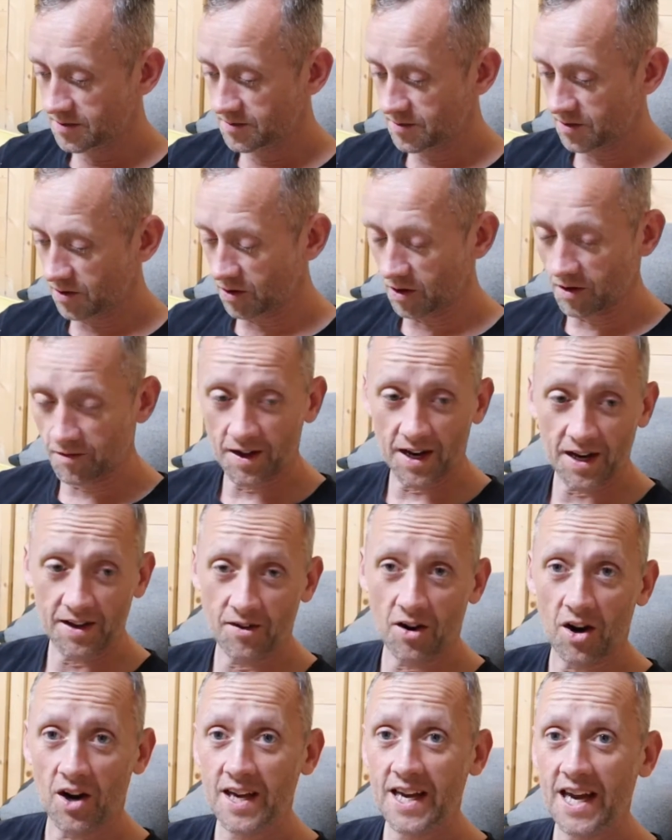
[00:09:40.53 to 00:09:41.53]
Or if any of
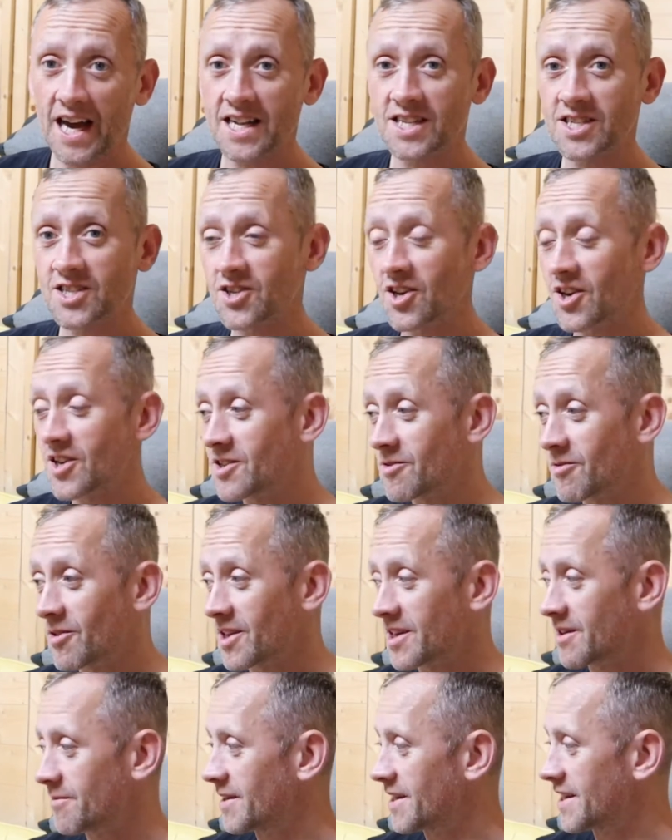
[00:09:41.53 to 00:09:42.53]
our cats is out and they want to
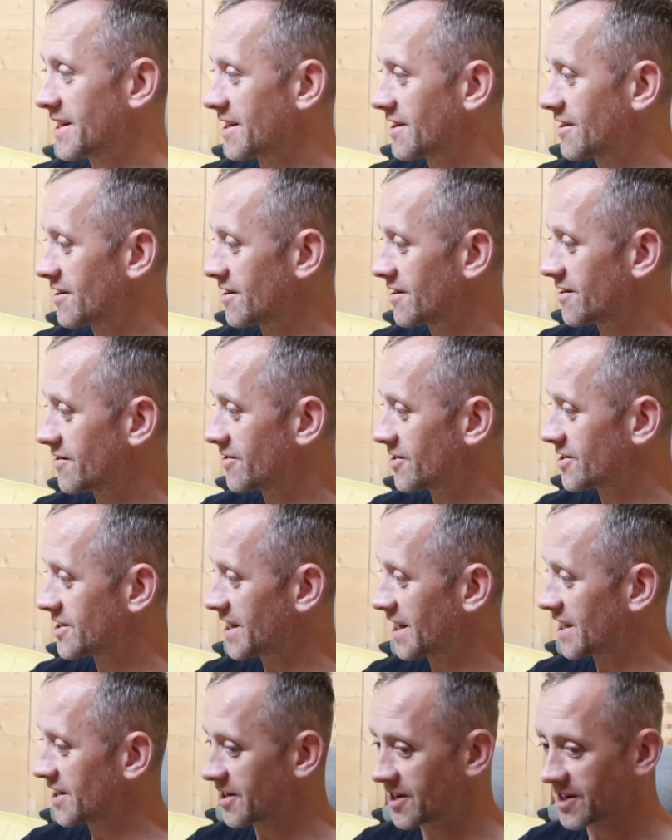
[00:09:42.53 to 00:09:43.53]
come in here for
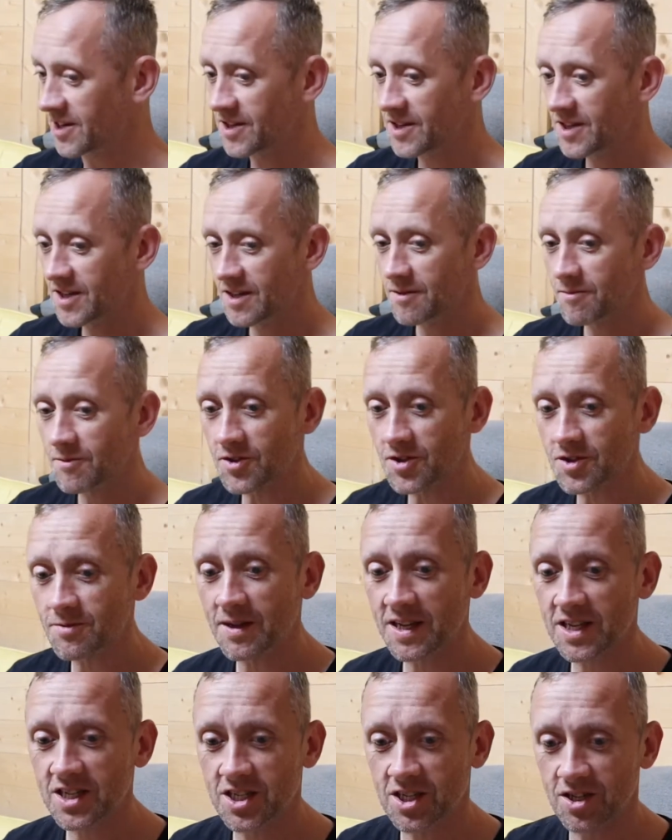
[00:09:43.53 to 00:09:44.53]
shelter, there's a
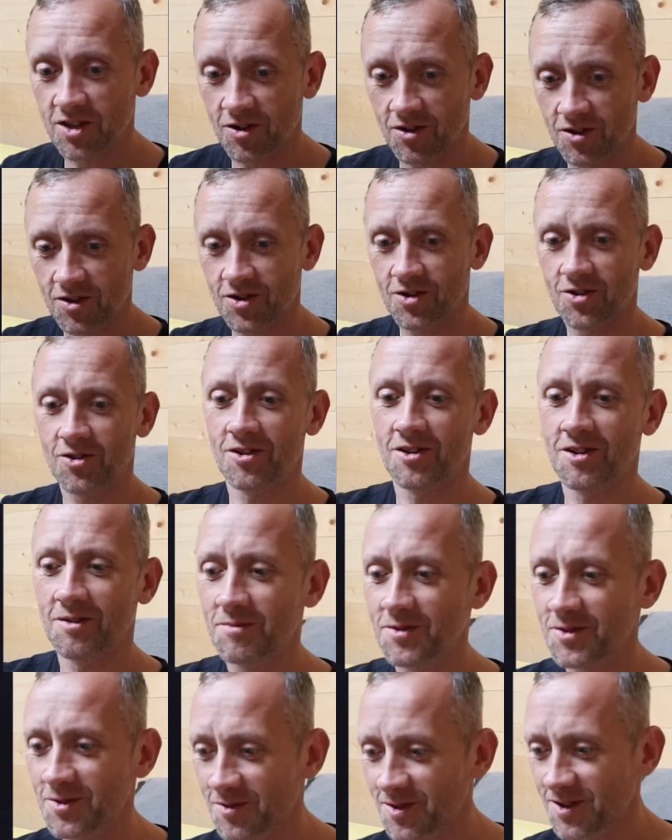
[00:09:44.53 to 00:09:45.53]
big slug crawling up the
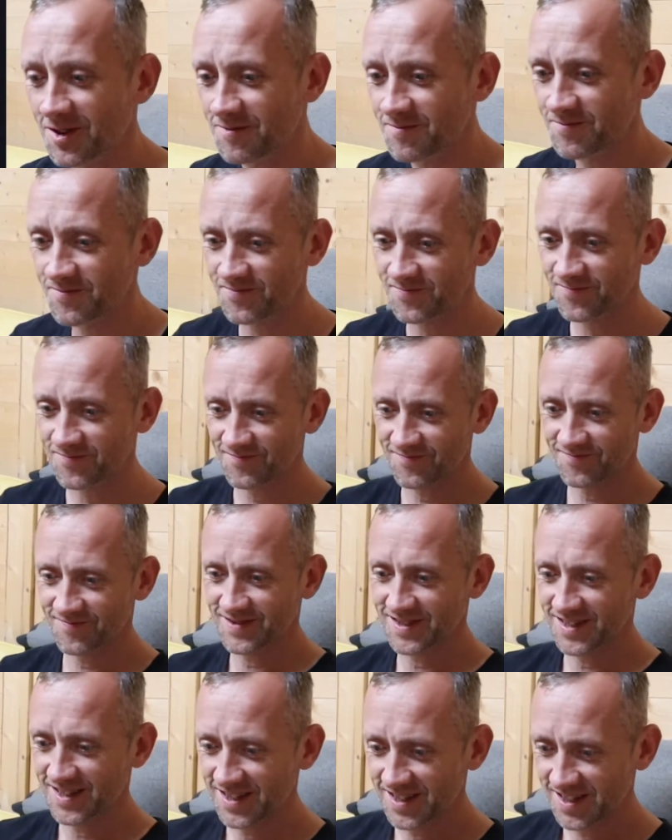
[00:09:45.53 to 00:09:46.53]
door.
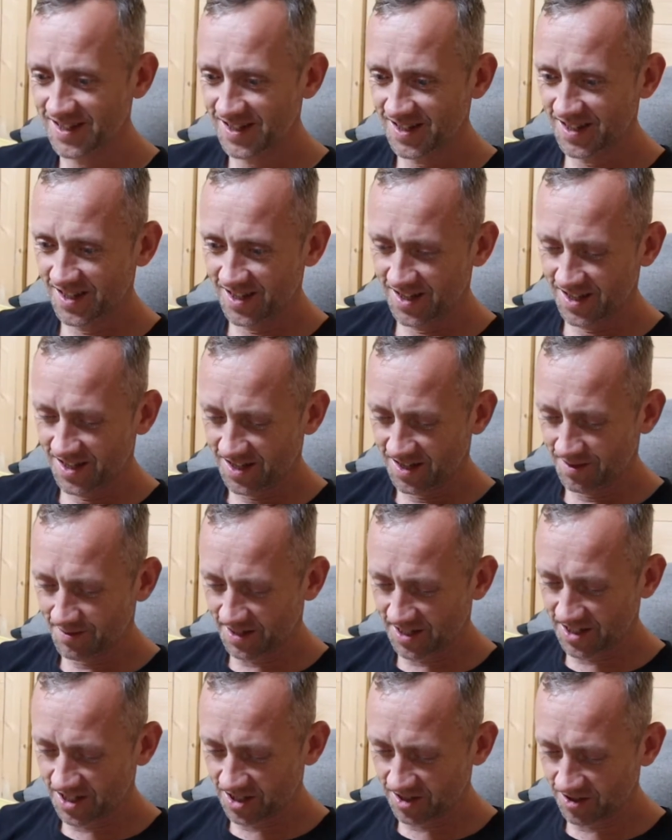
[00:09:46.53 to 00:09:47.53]
A big
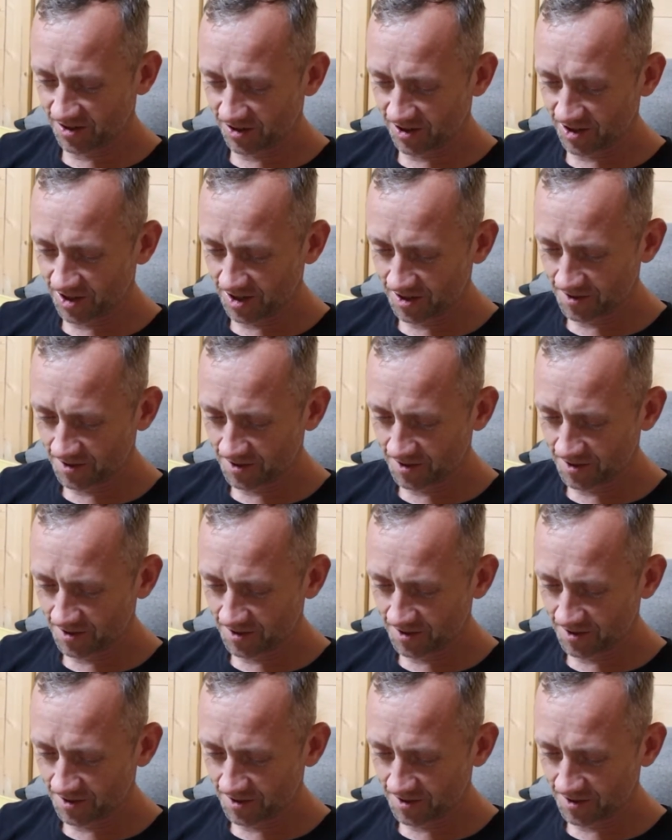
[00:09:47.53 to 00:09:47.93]
slug.